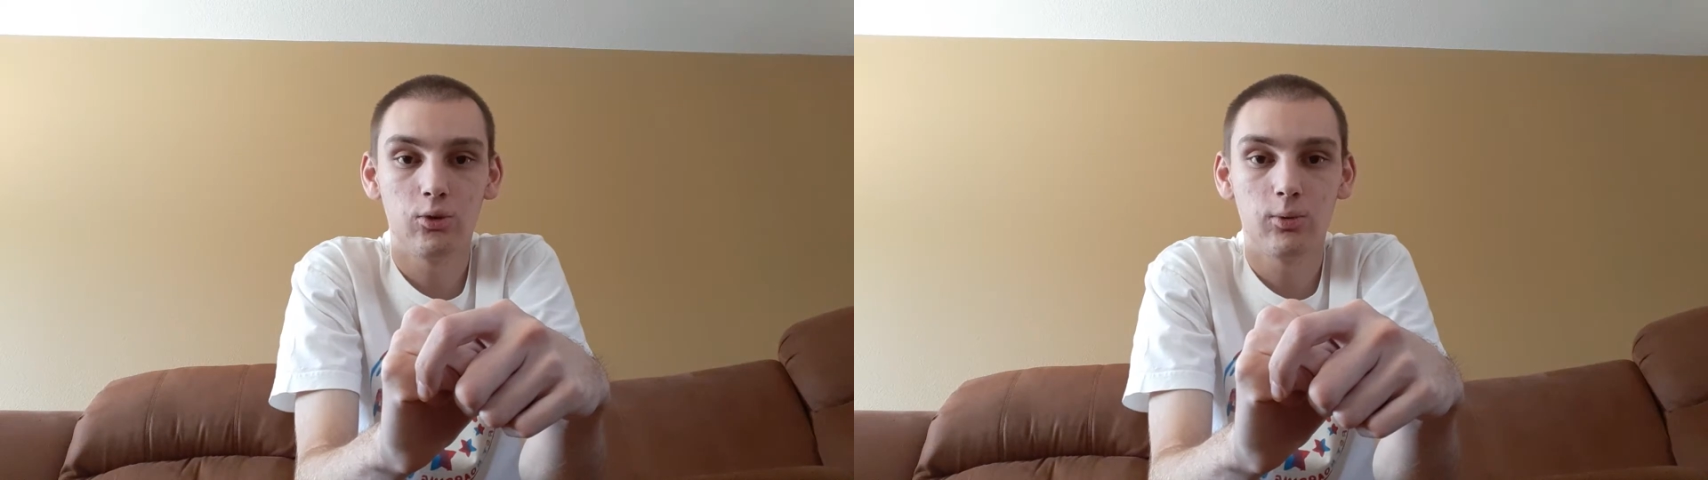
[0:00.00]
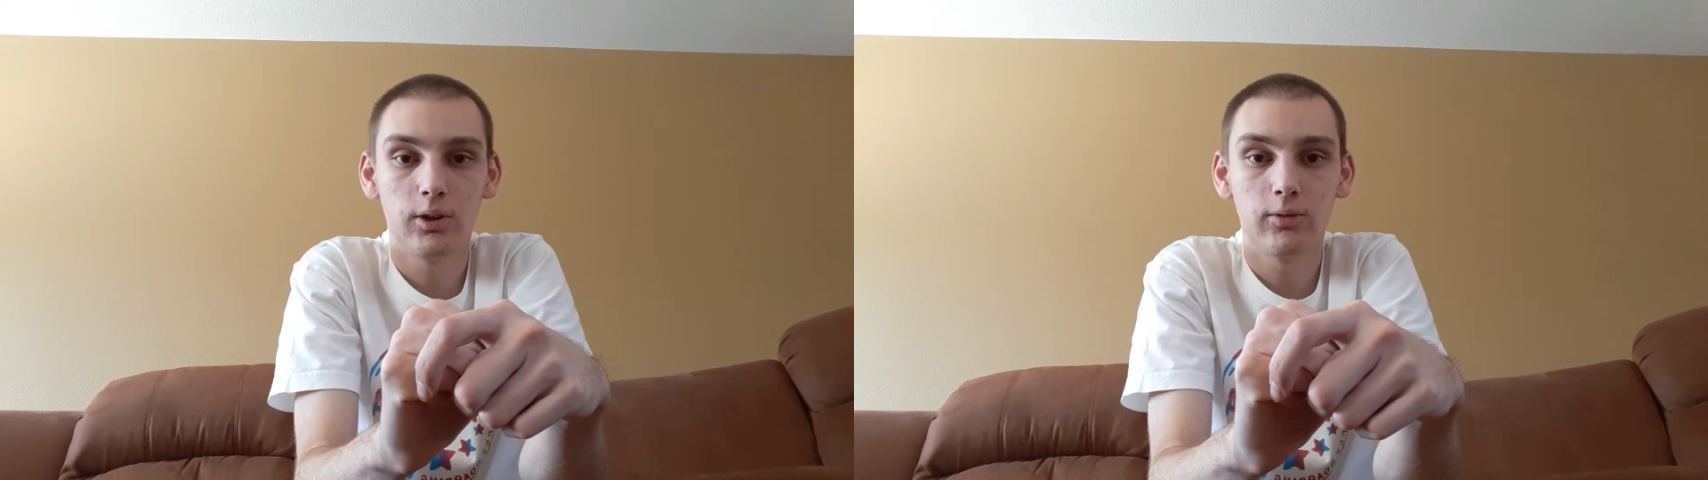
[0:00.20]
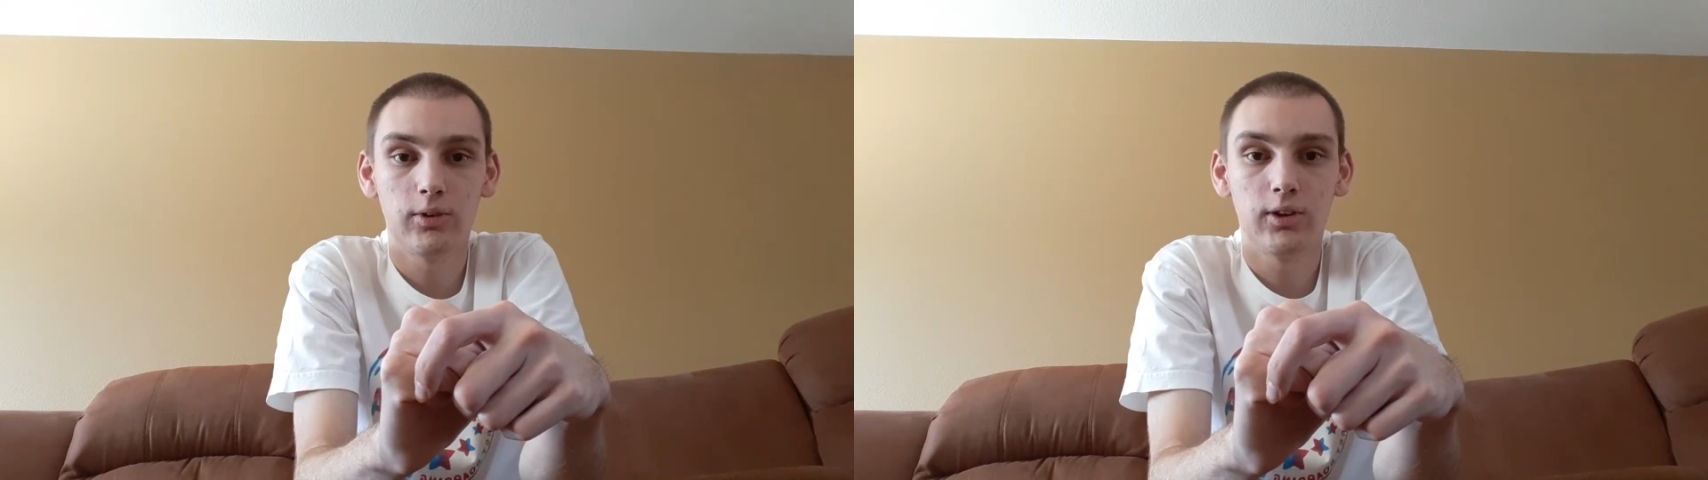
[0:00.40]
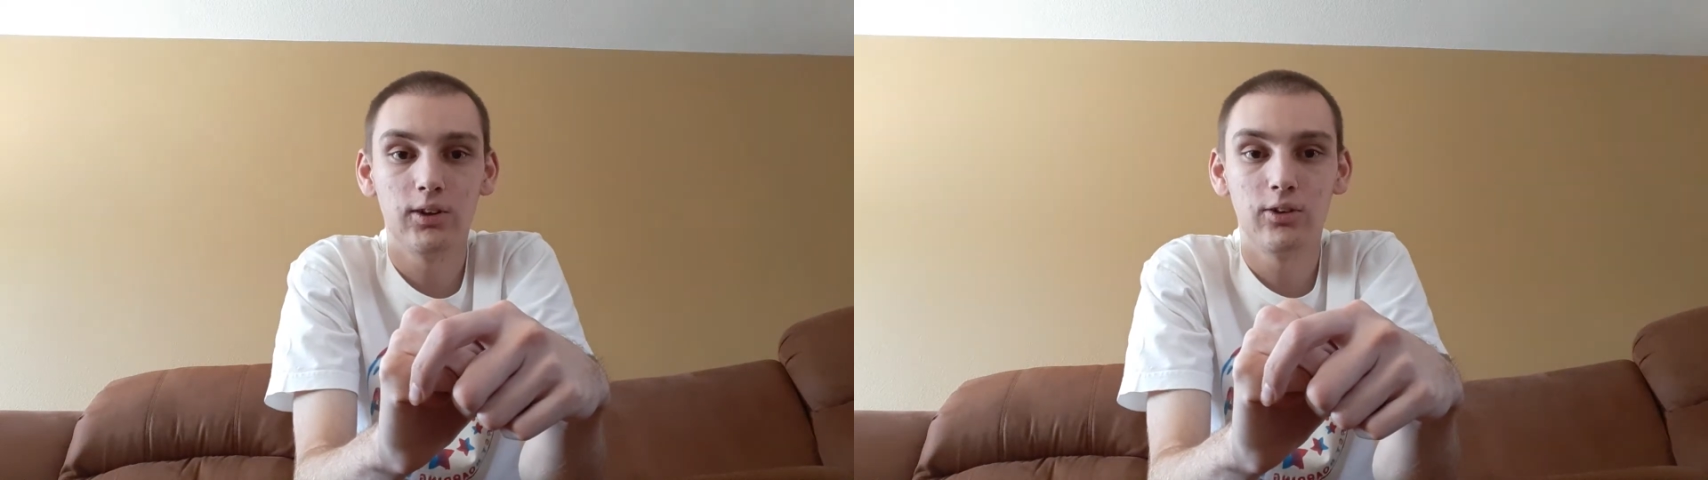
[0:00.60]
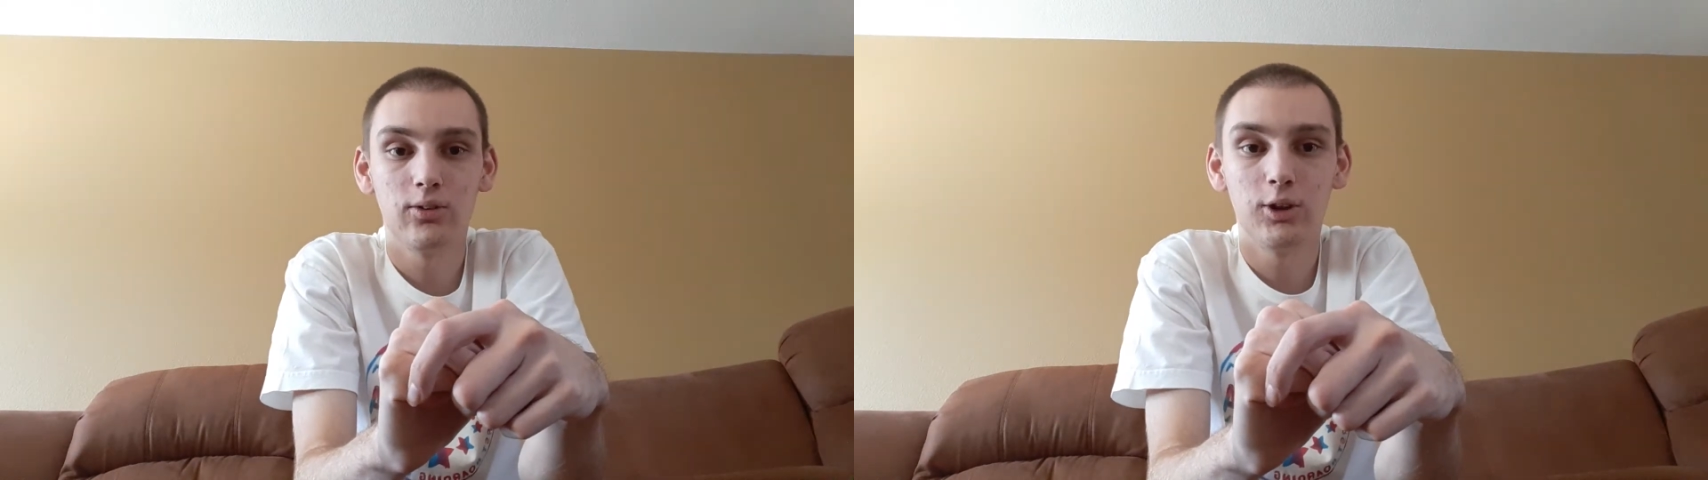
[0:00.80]
or whatever they
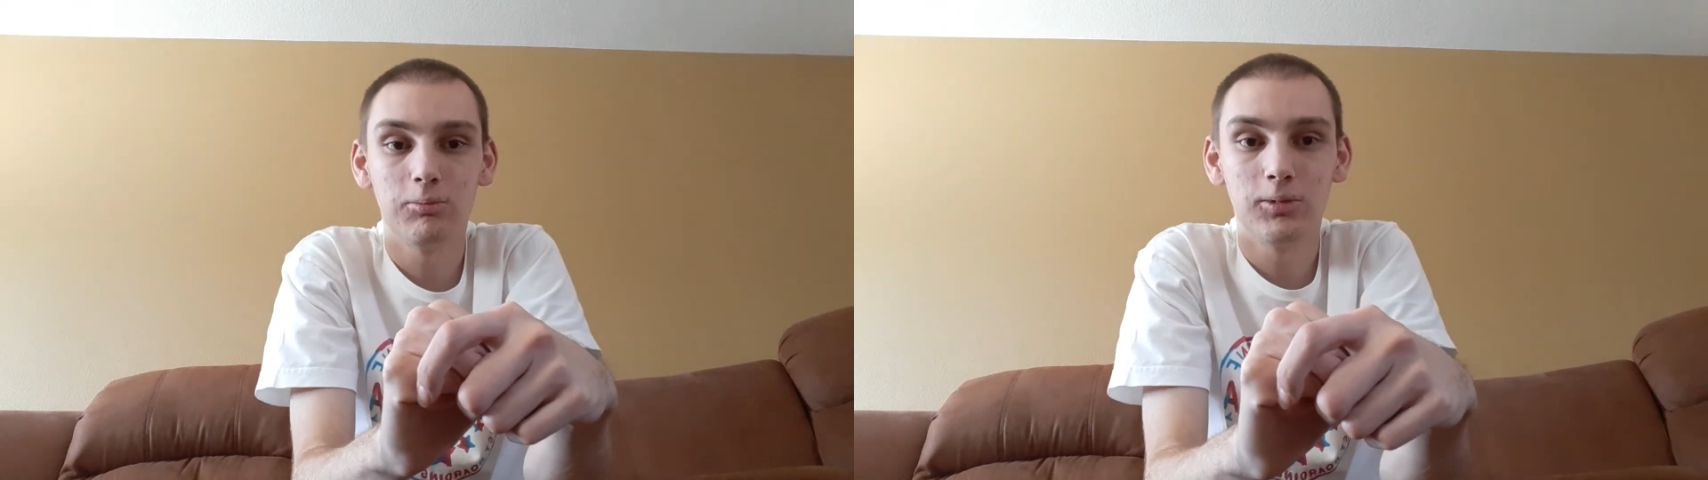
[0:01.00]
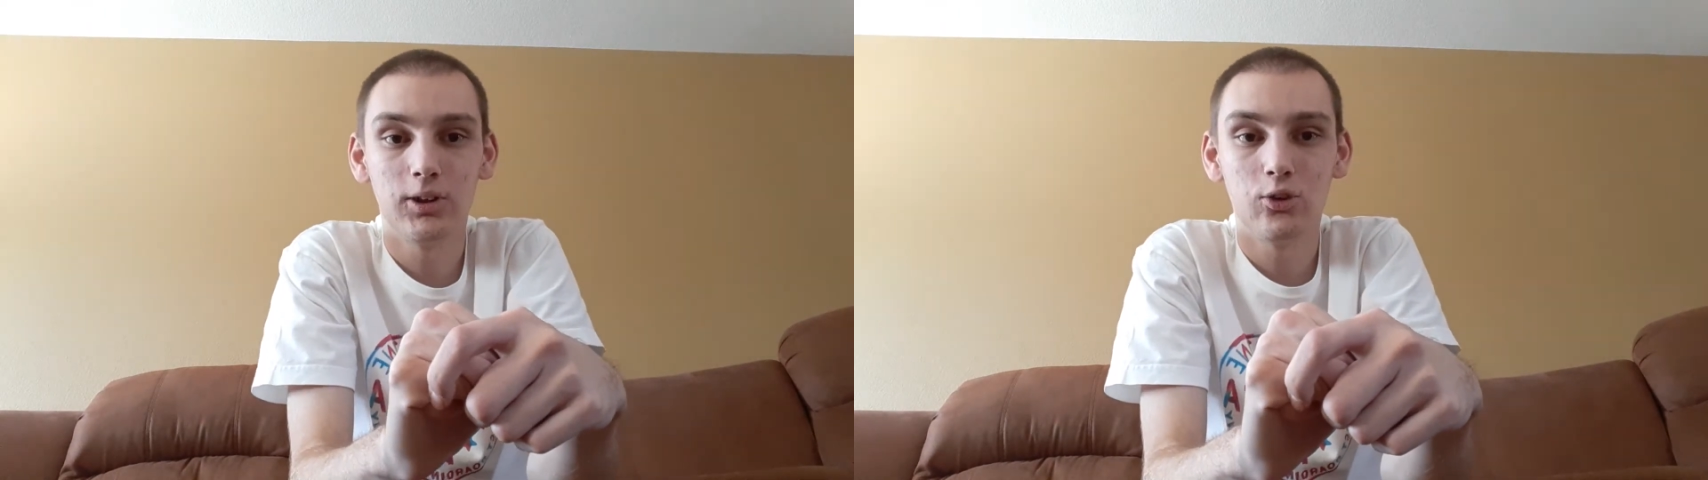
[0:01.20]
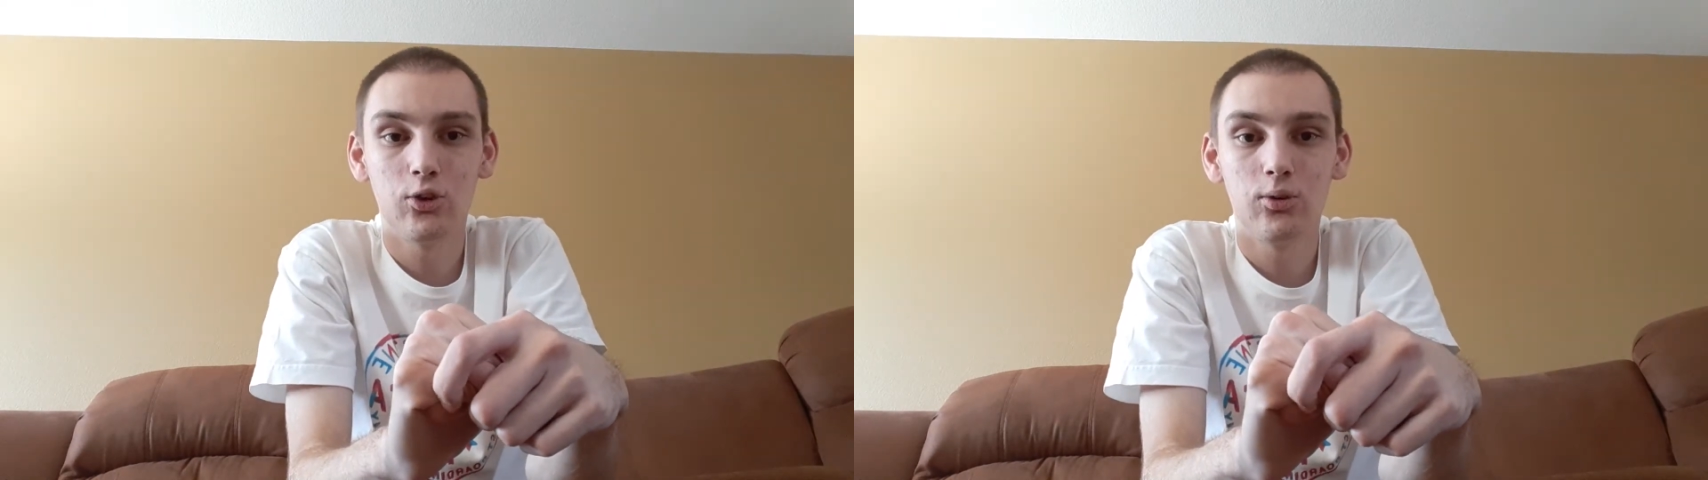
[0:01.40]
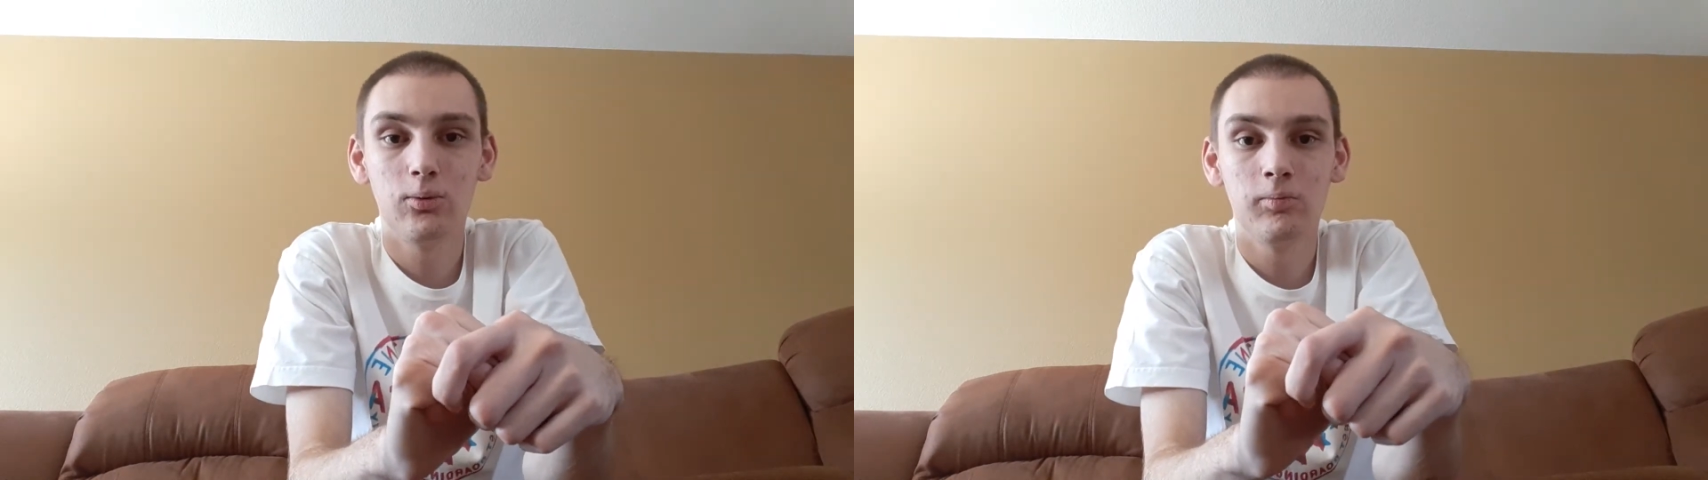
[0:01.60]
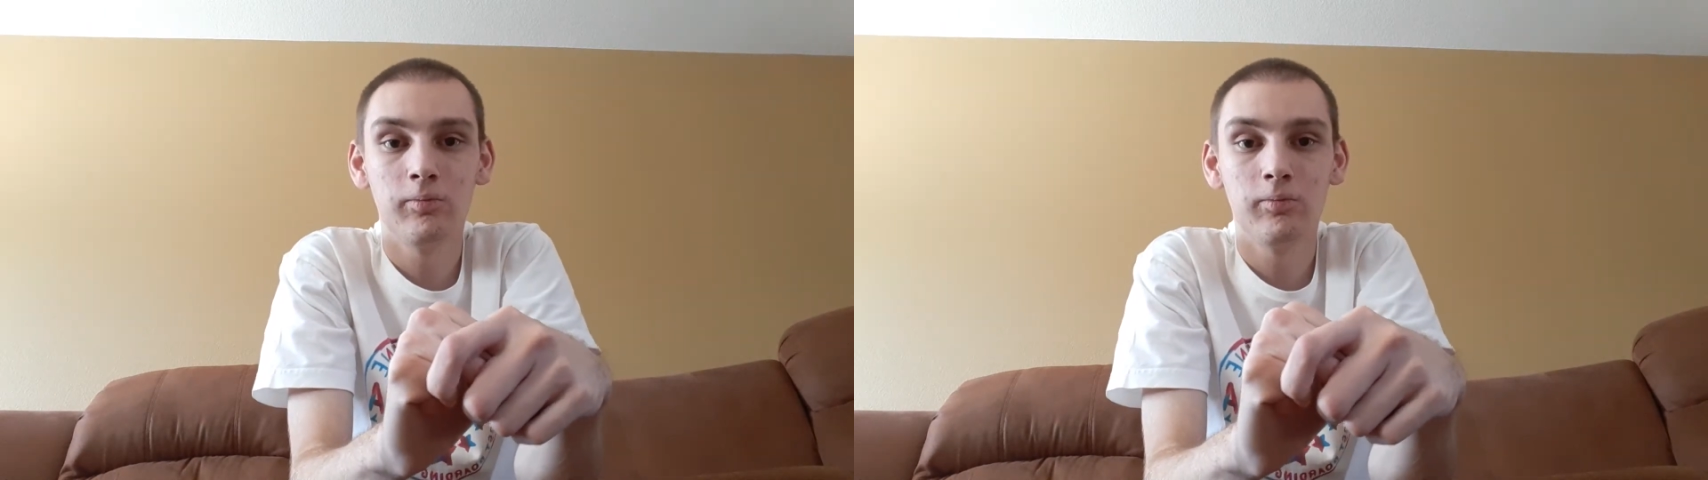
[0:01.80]
donate money to.